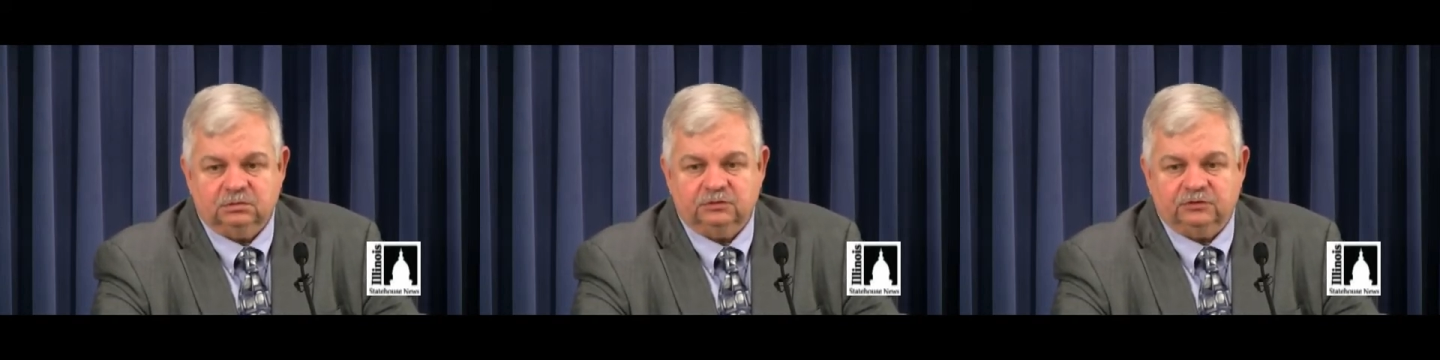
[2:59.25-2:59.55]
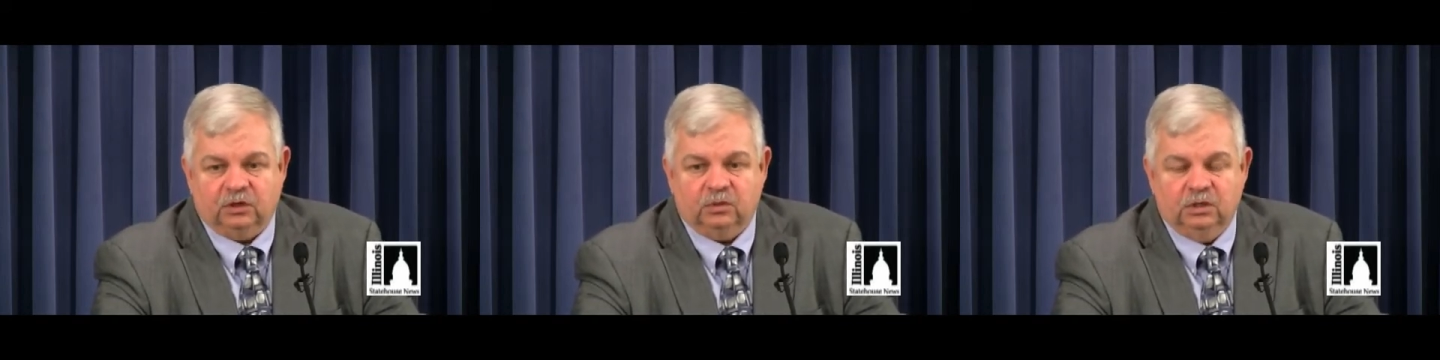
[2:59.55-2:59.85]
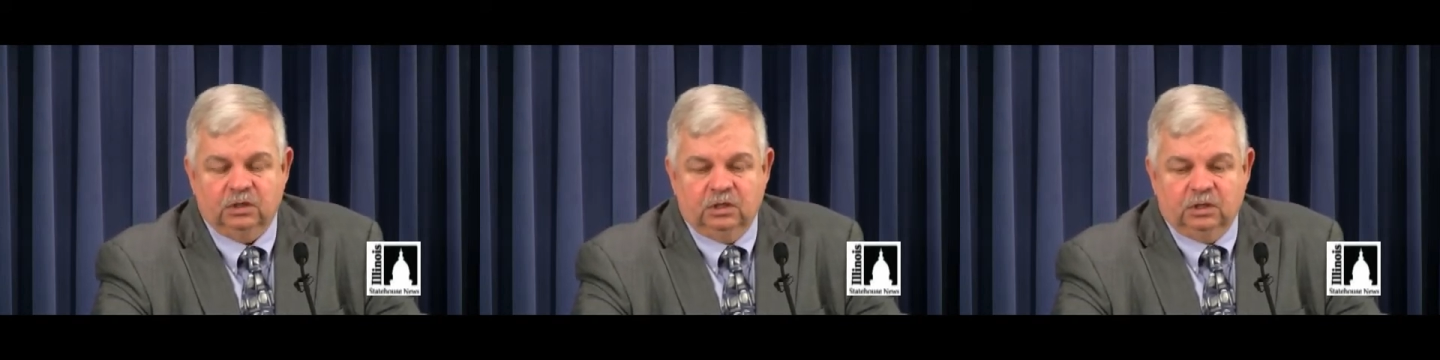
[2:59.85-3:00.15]
So
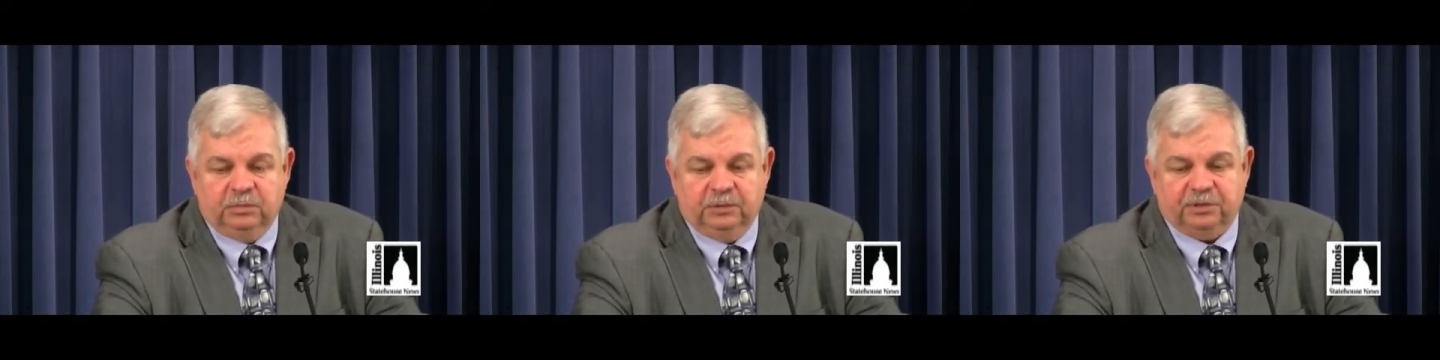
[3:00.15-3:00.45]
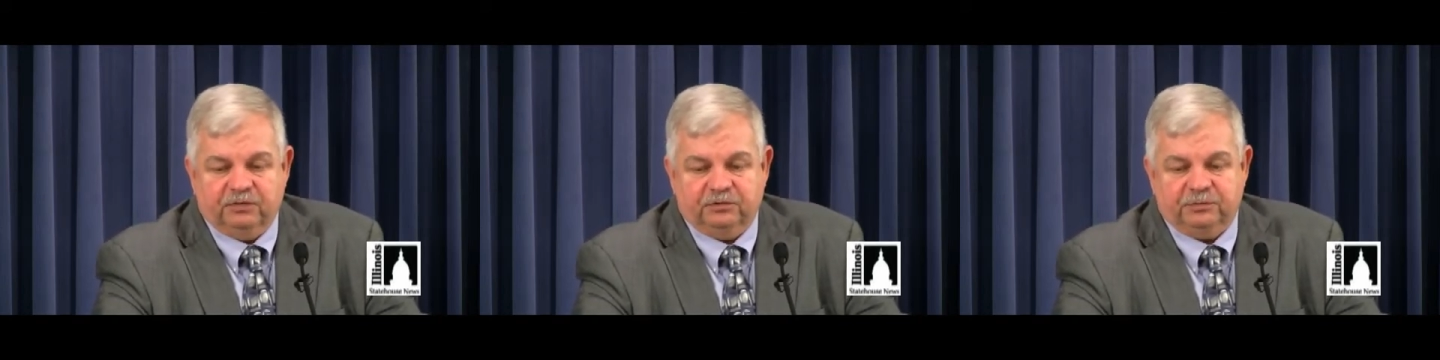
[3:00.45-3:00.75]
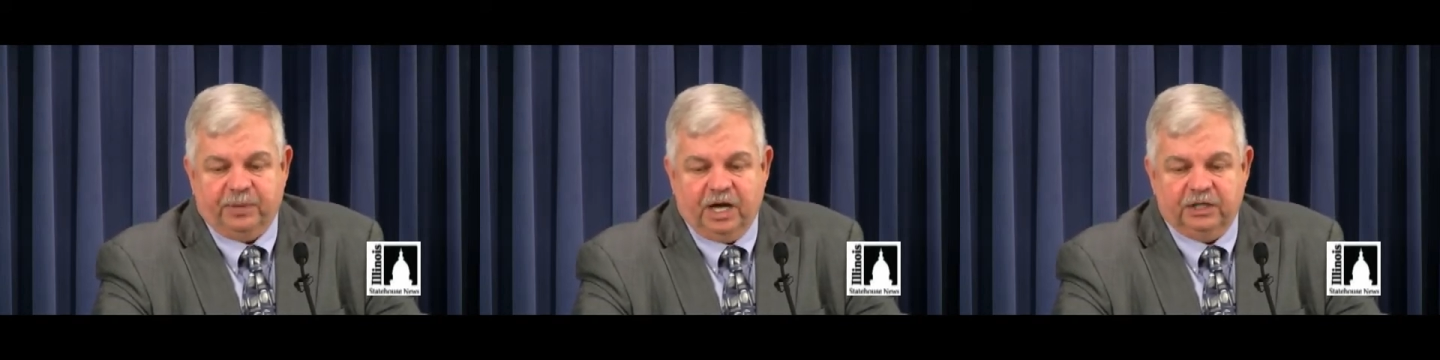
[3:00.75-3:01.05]
people have
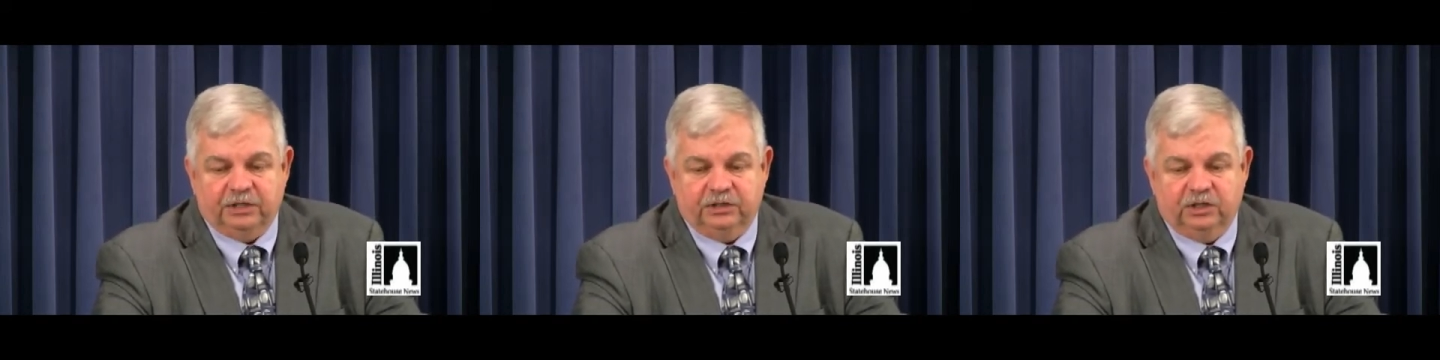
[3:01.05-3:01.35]
responded, you